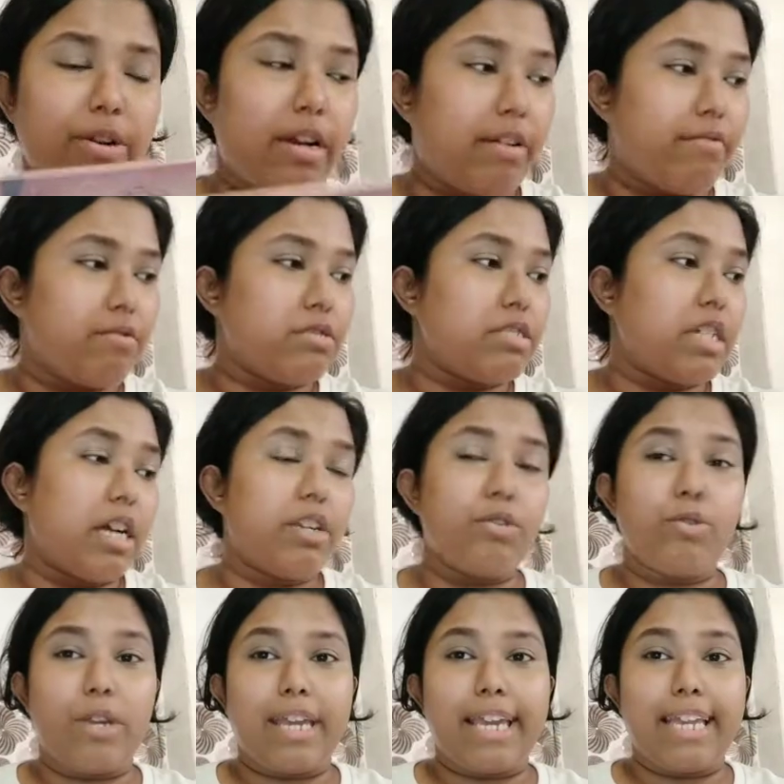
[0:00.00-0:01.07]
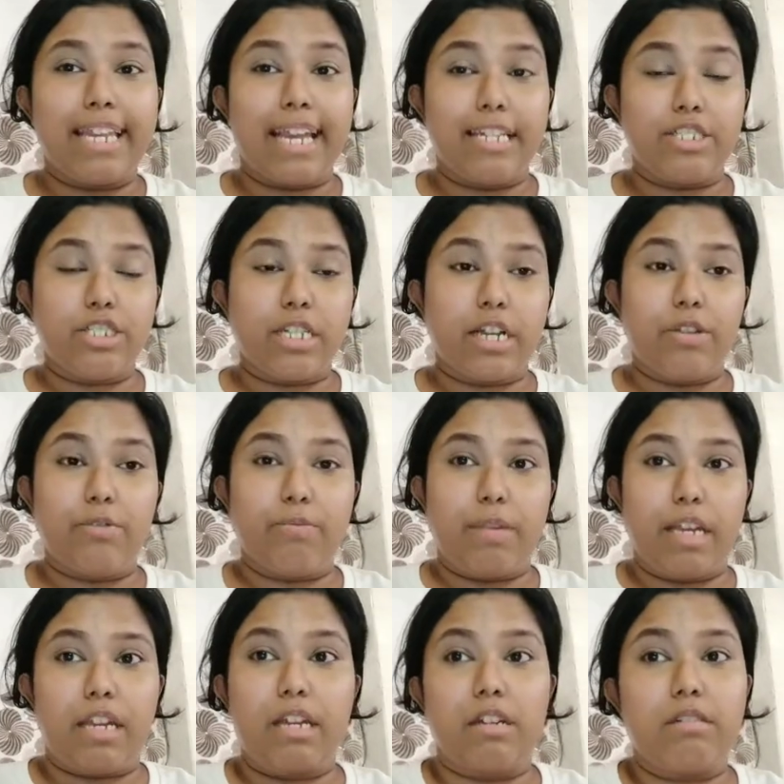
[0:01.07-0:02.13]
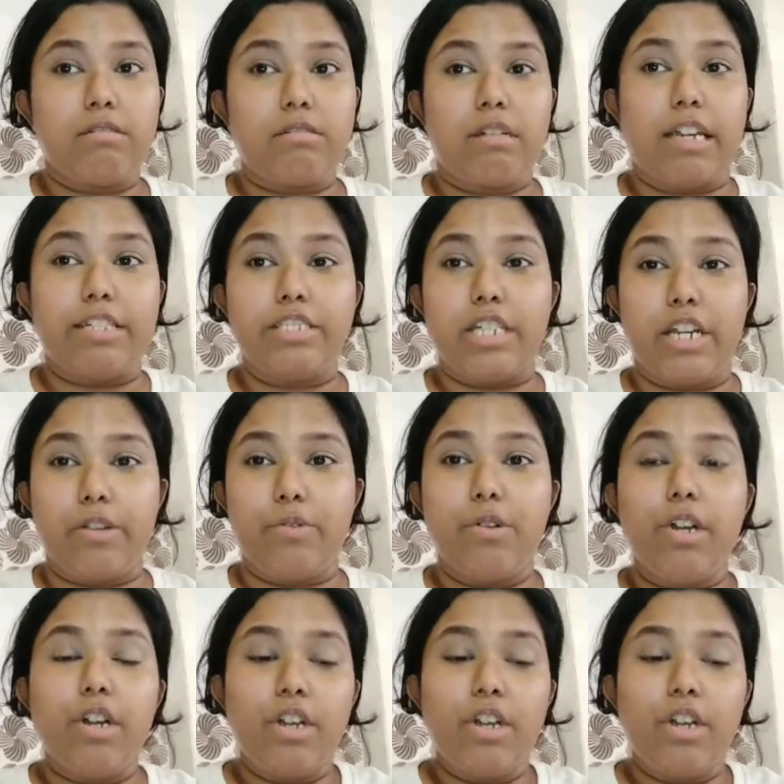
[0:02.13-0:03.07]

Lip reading: I have to start doing an eyeshadow.